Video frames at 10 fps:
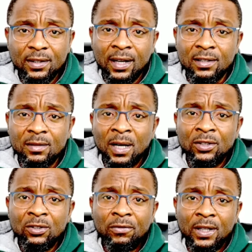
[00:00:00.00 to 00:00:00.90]
as part
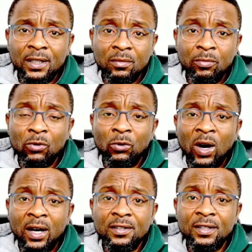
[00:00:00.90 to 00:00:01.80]
of the
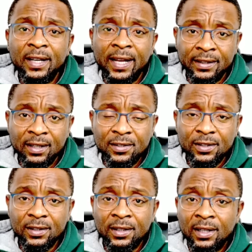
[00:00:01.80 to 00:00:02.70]
Buhari's legacy